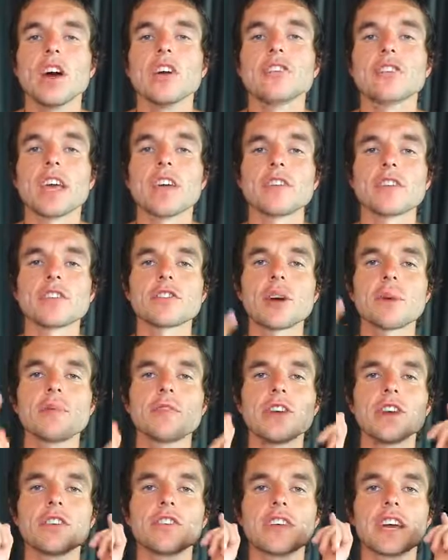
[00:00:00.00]
So if the type
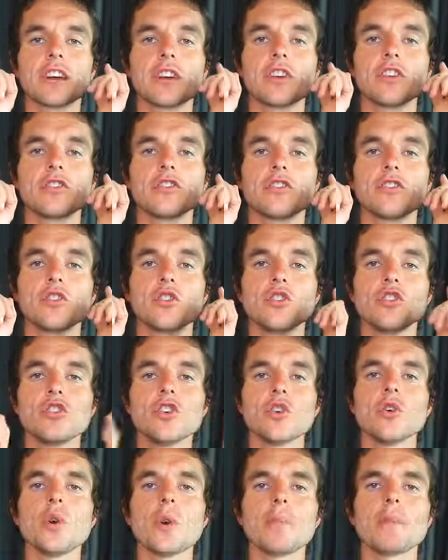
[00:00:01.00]
of video sound good to
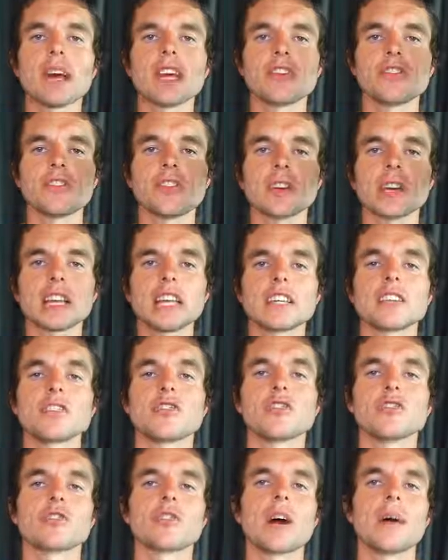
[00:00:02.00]
you, make sure you click the
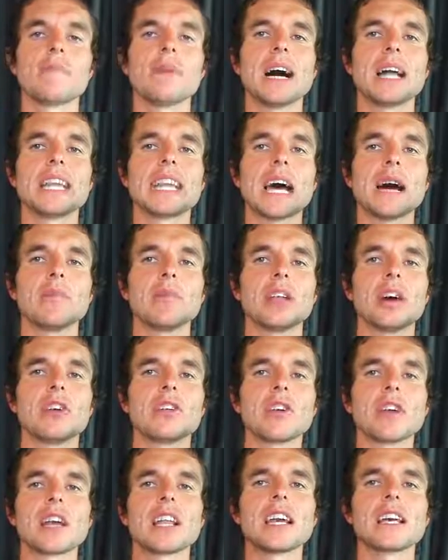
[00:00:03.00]
subscribe button down below
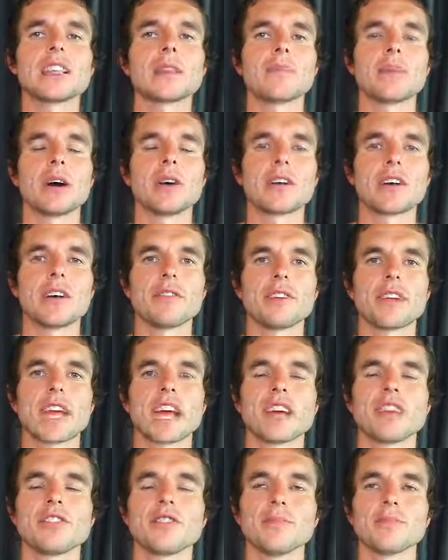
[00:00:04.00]
and you click the bell
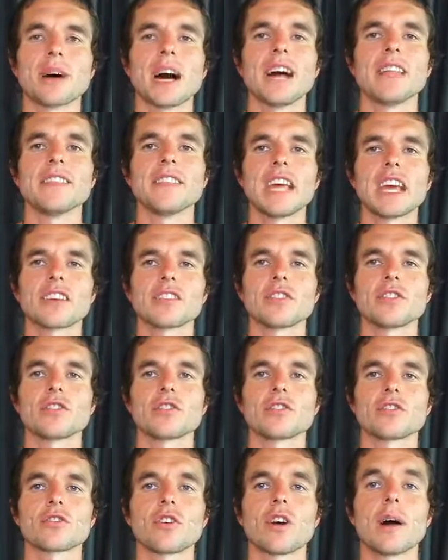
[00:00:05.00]
notification button next to the
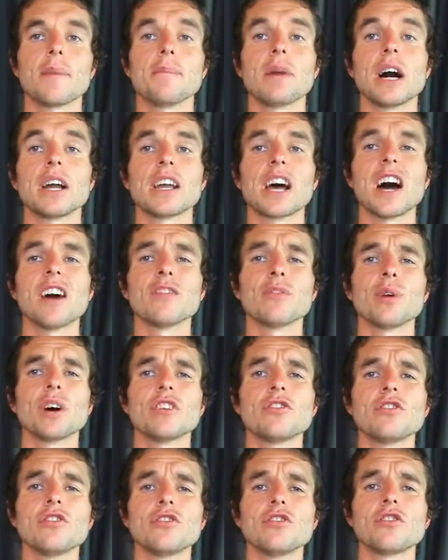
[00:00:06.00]
subscribe button.
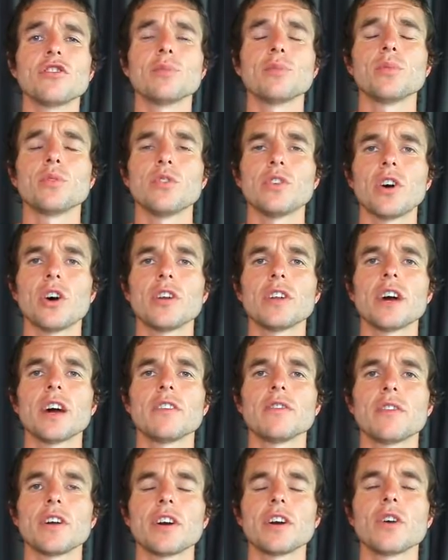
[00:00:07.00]
Otherwise, YouTube will not
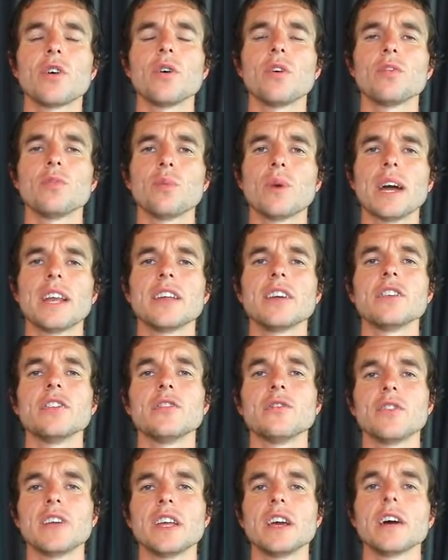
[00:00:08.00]
notify you of when
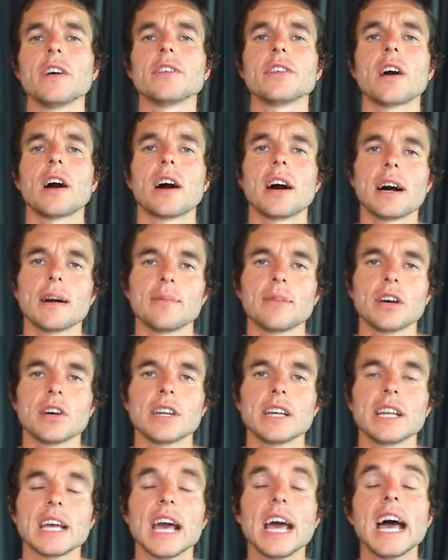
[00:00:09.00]
new videos are
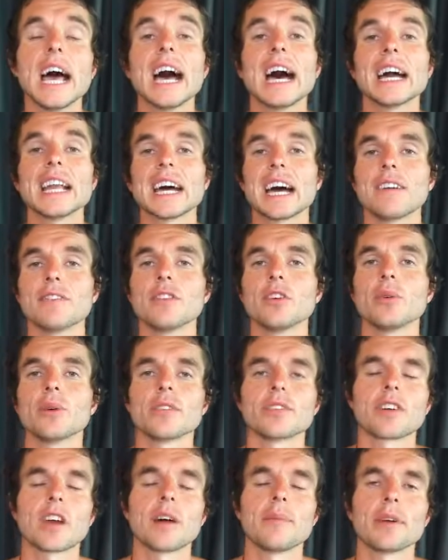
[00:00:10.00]
uploaded, and I have new
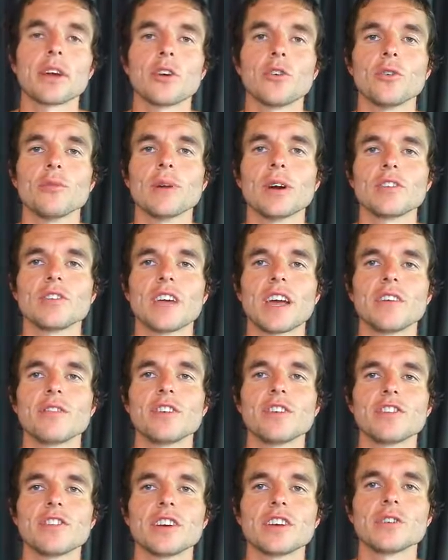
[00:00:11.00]
ones coming almost
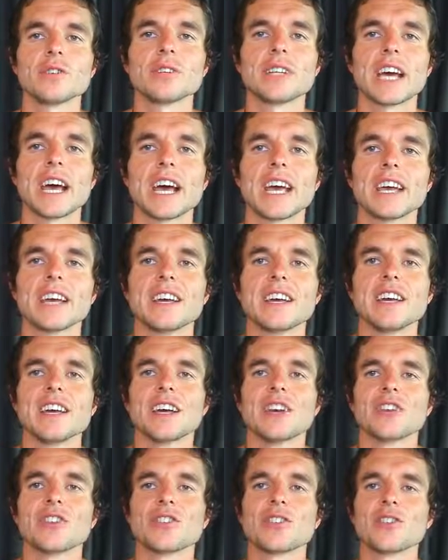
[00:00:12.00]
every single day.
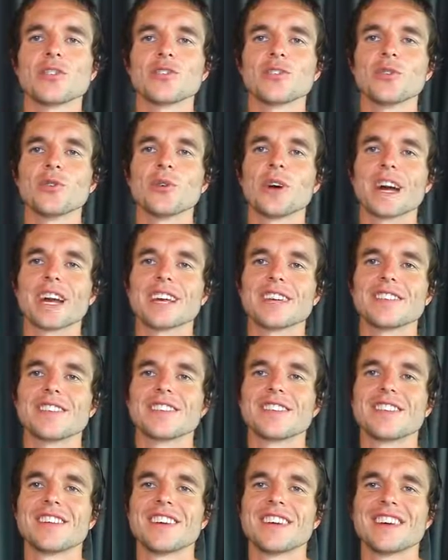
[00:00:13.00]
So as
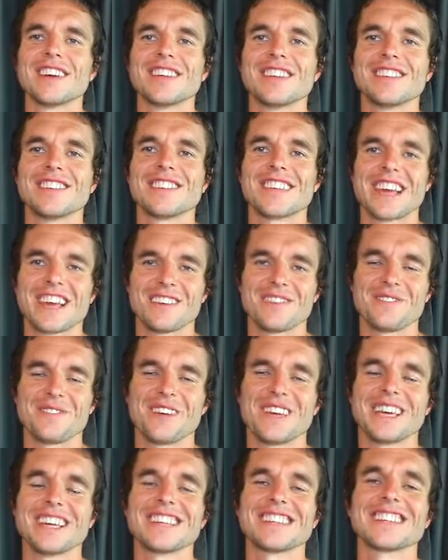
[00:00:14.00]
always, stay
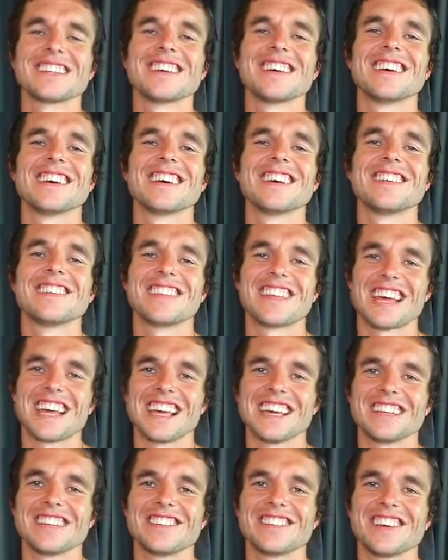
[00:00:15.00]
fit,
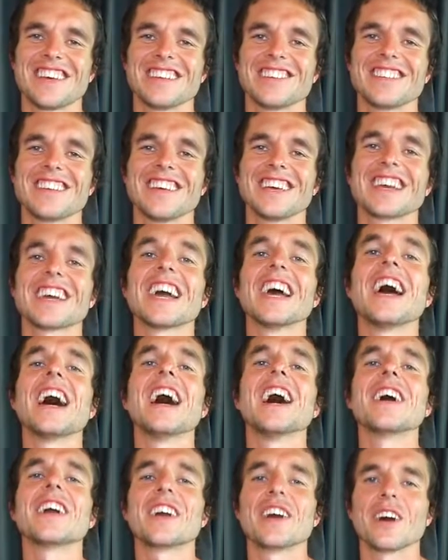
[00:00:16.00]
stay energetic,
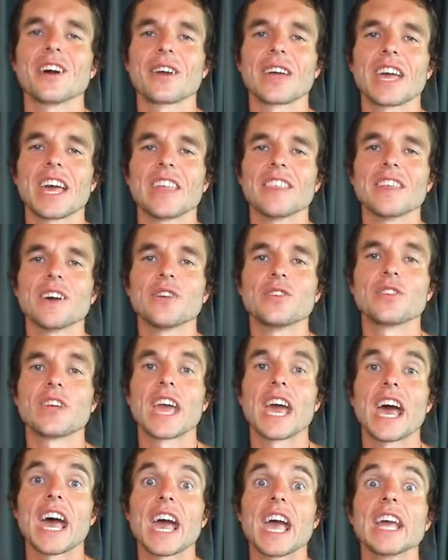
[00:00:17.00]
and go and get those
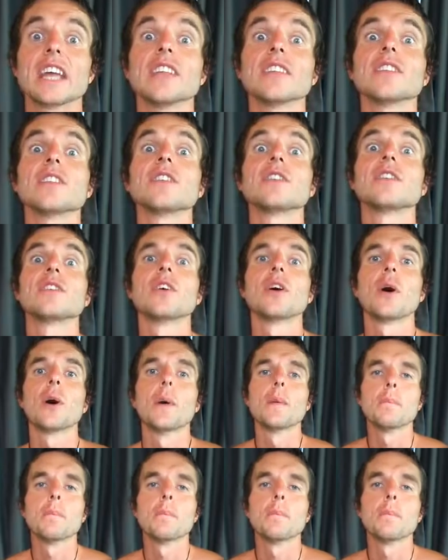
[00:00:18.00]
gains.